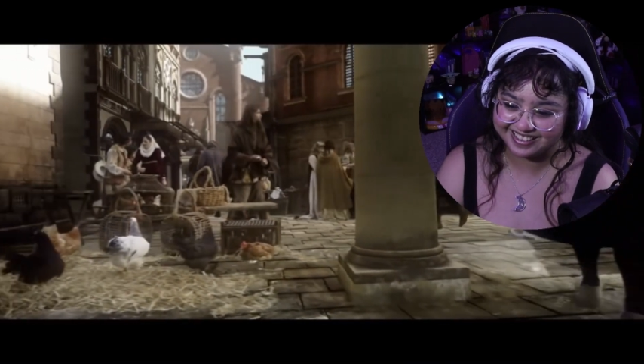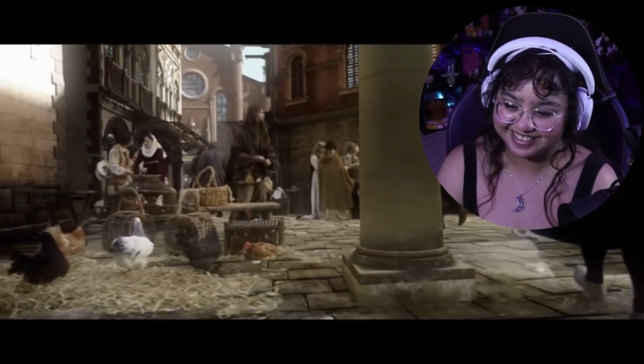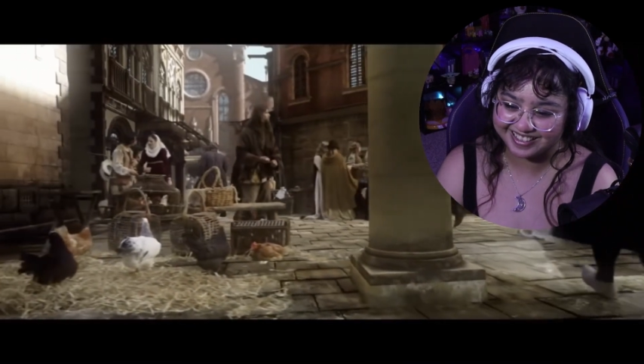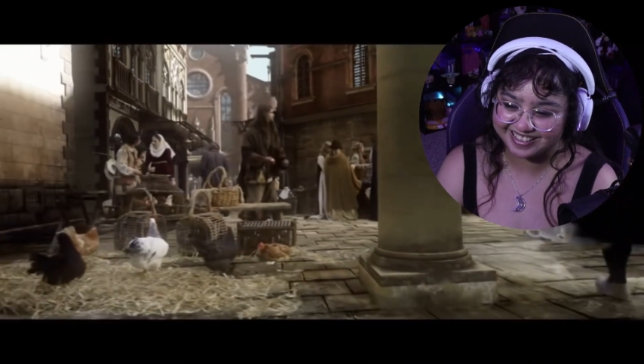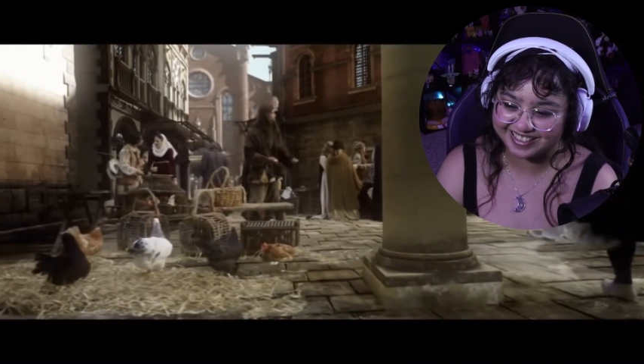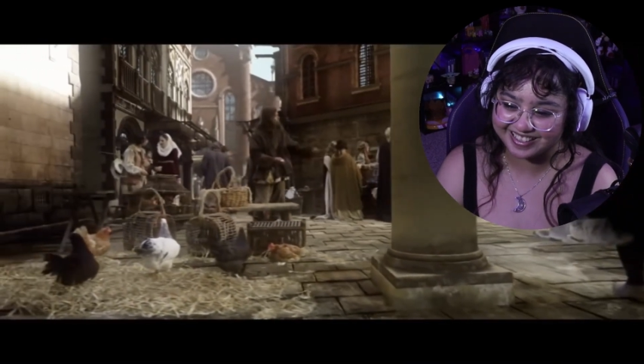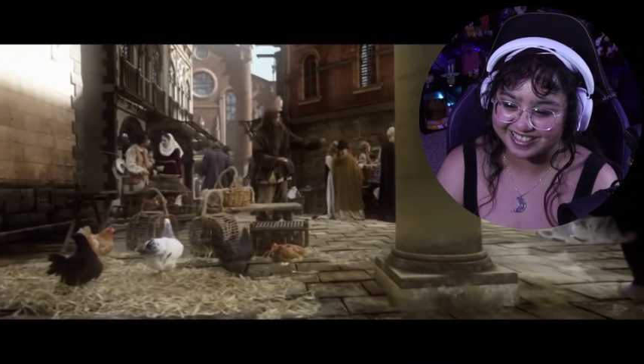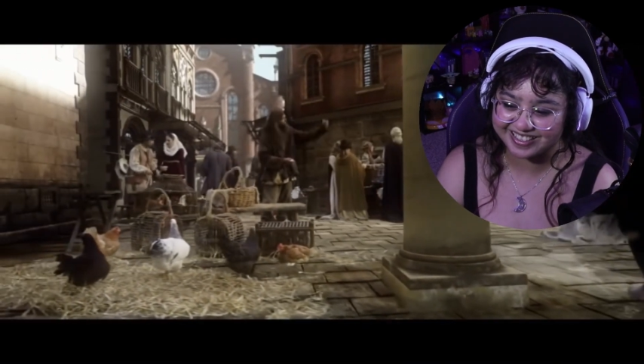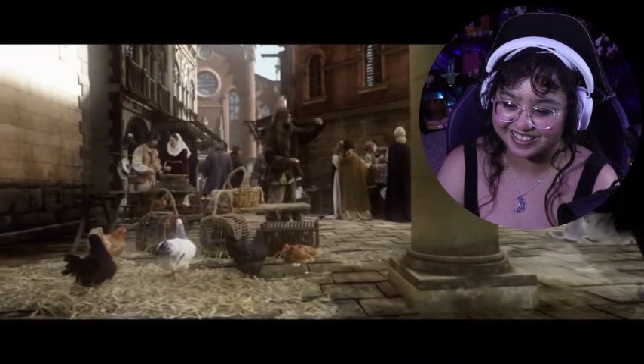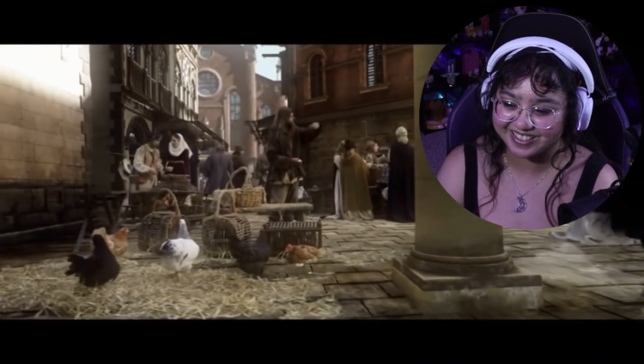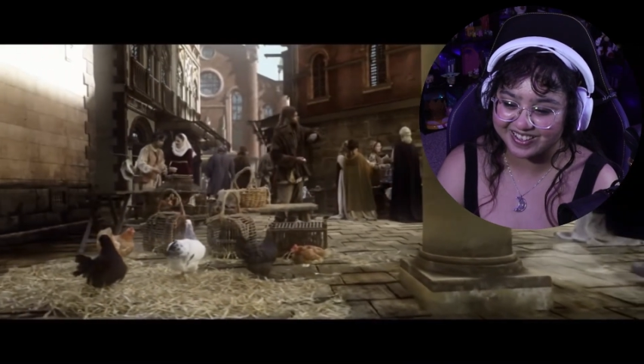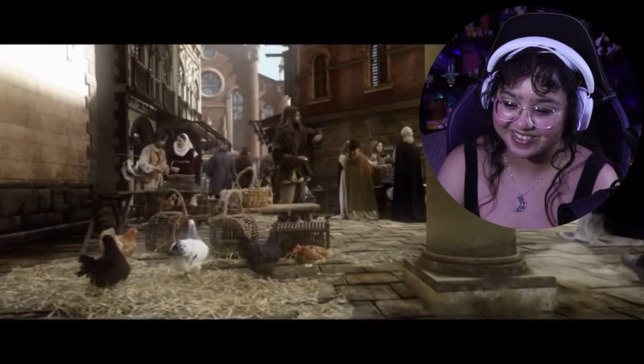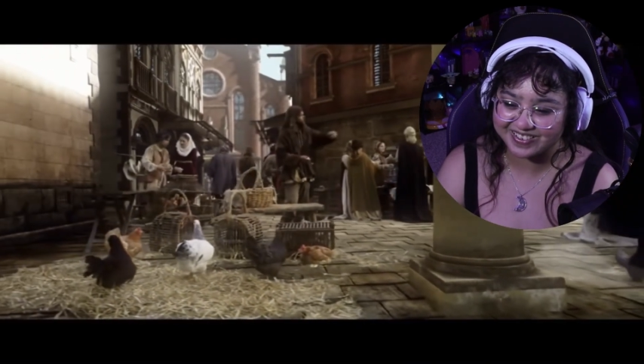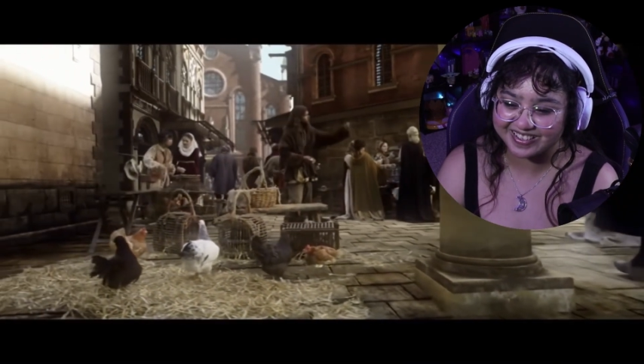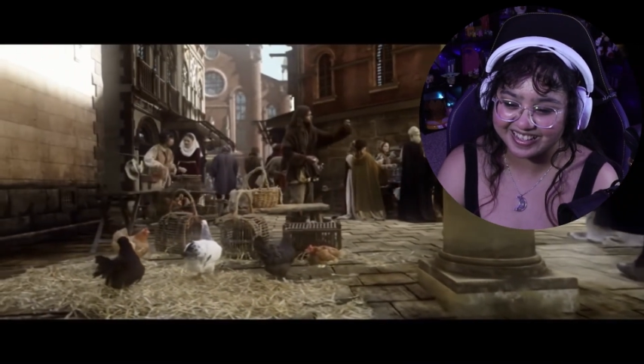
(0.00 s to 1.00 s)
This is
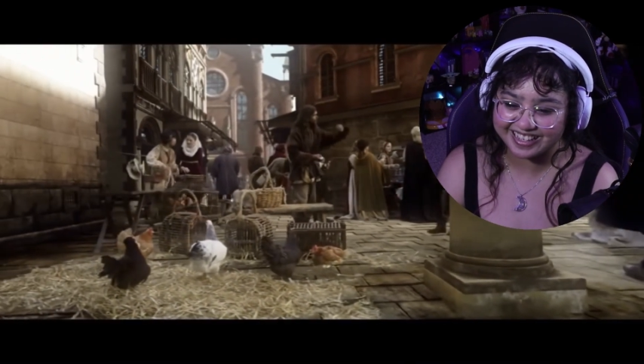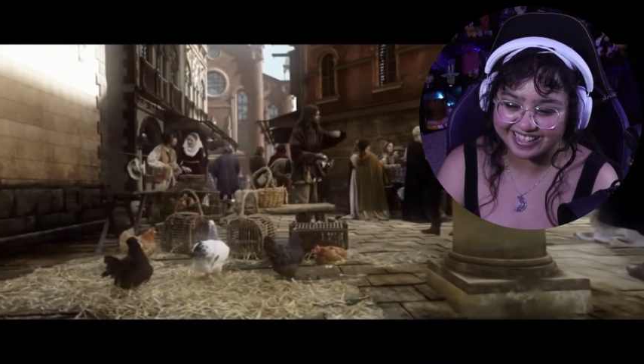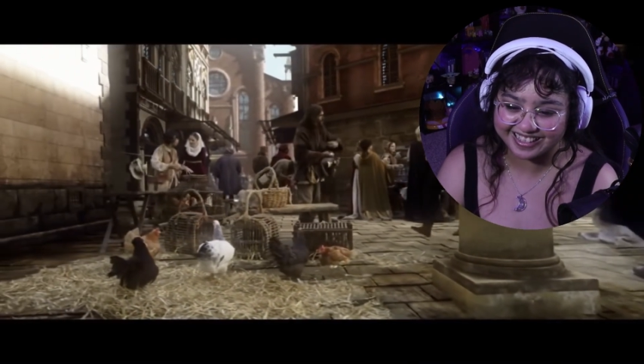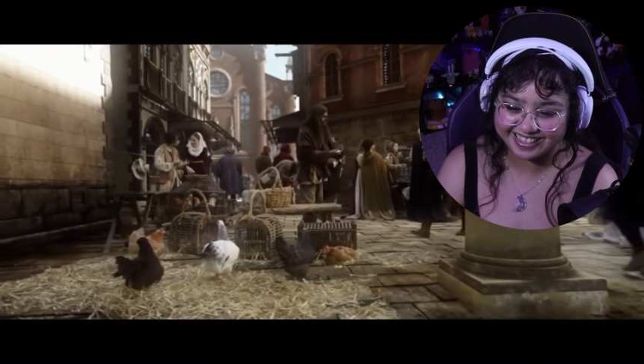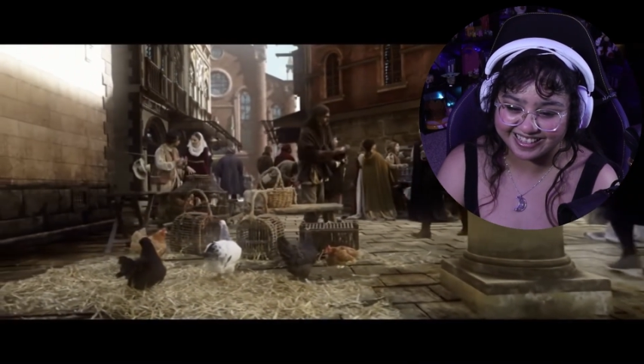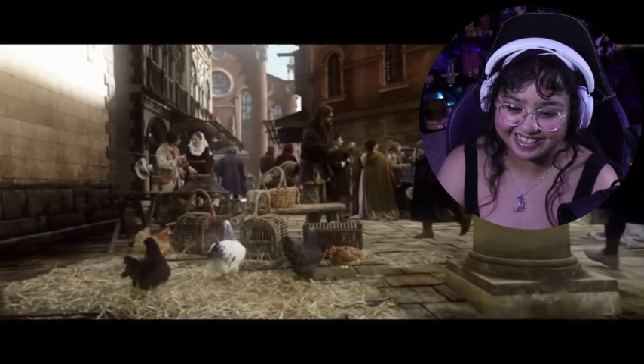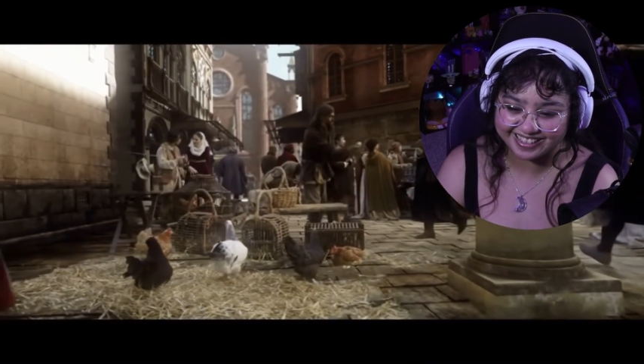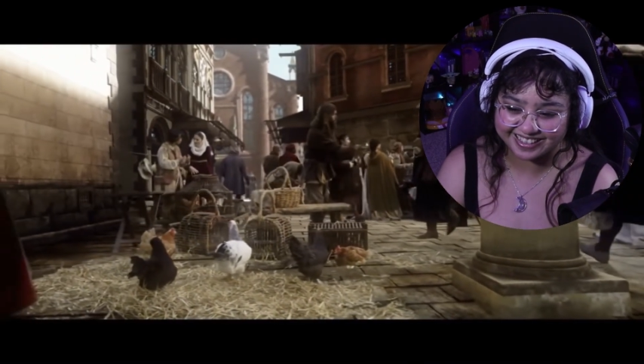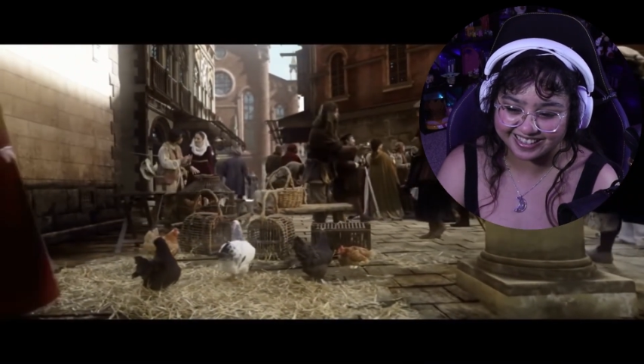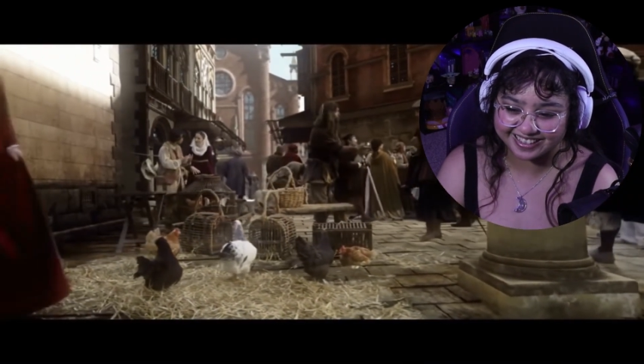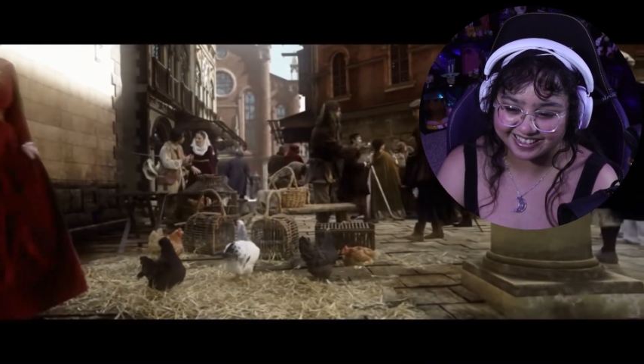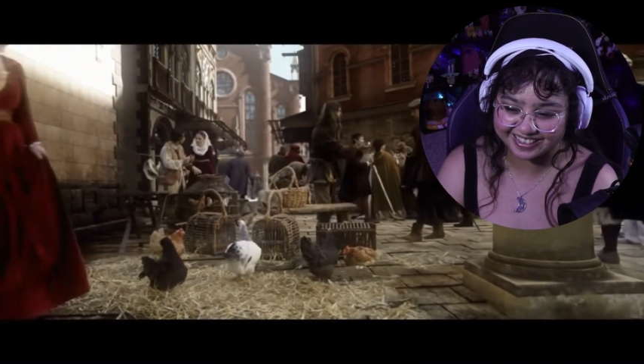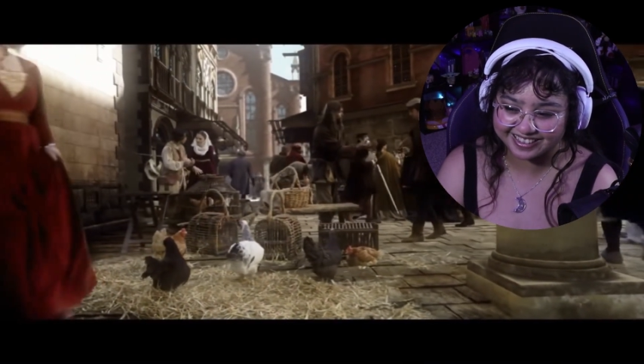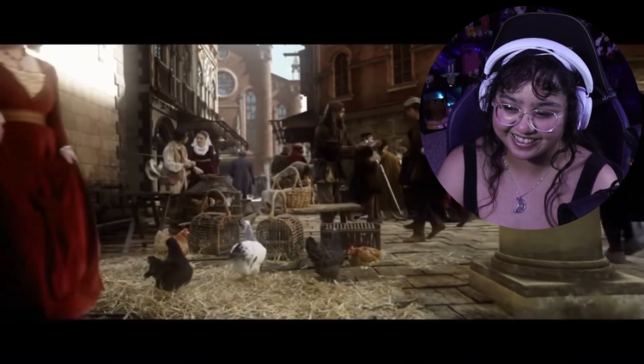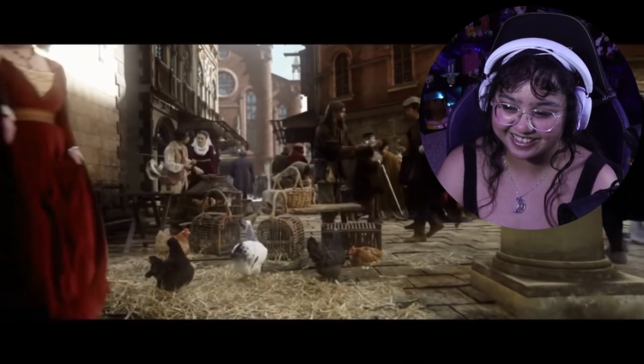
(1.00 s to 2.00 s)
so
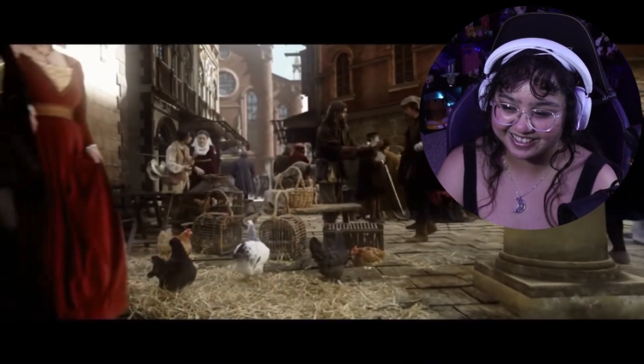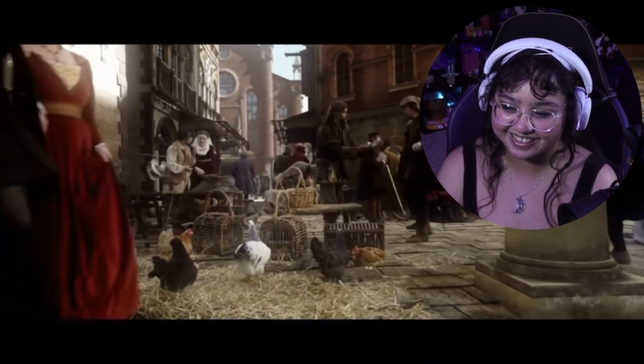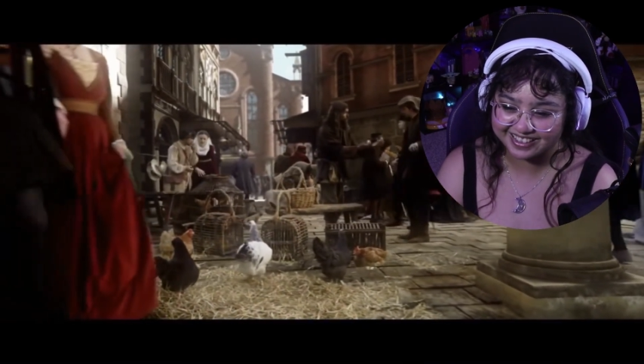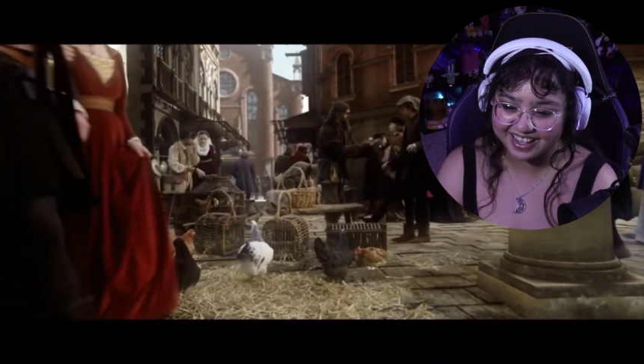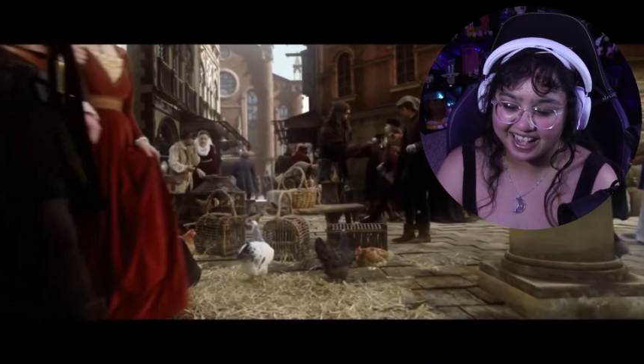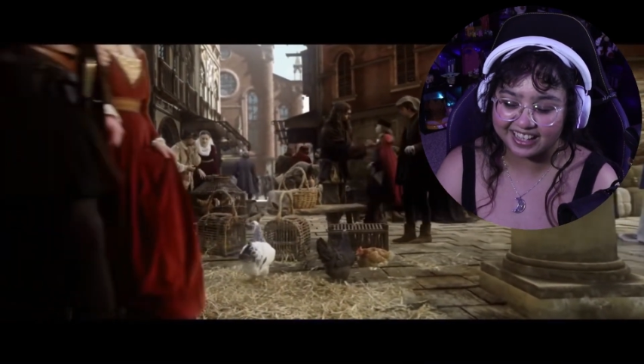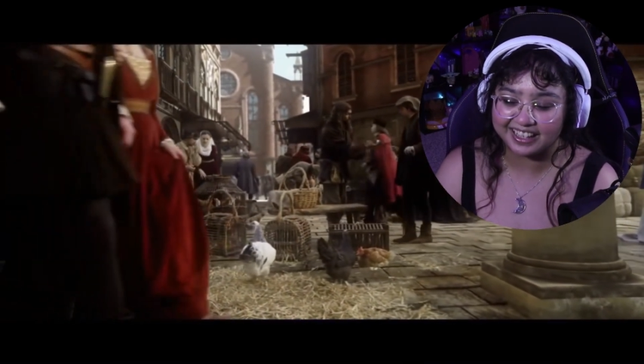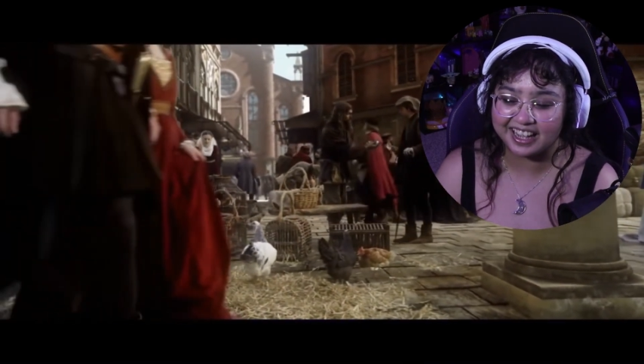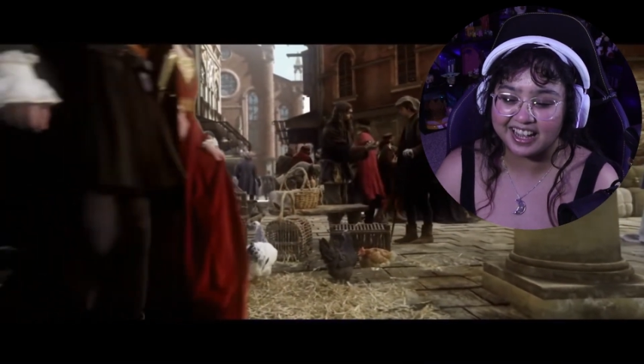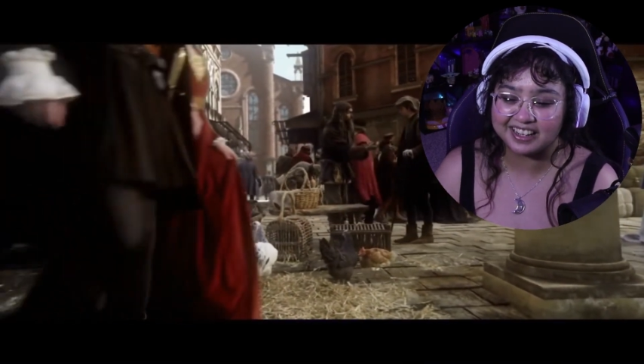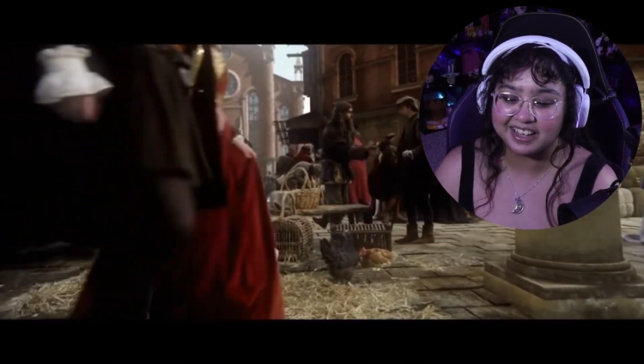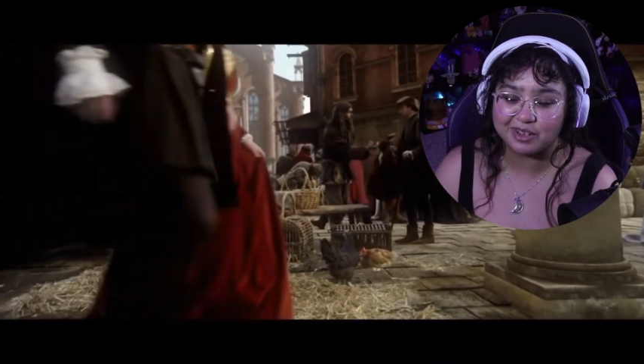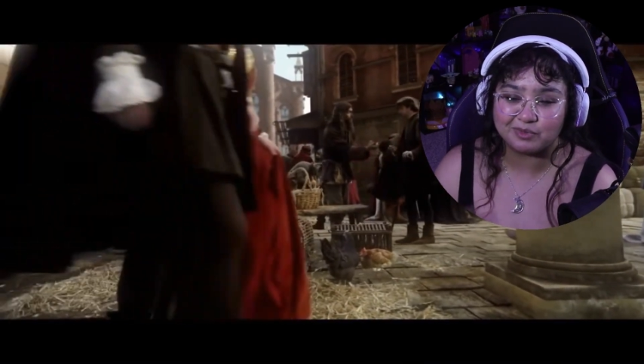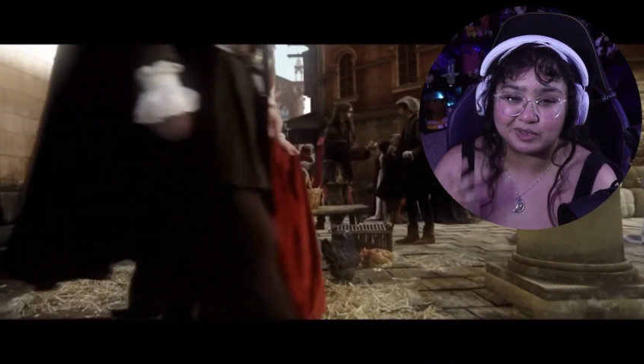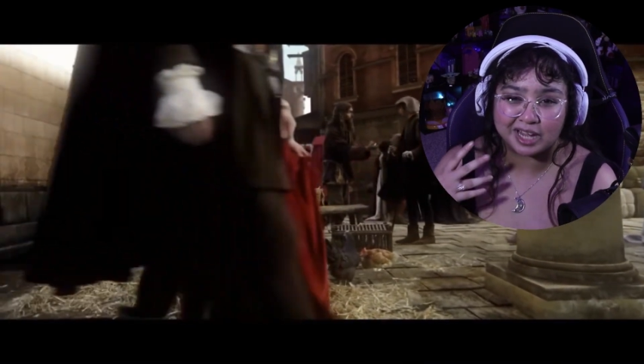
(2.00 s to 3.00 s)
neat. I can't keep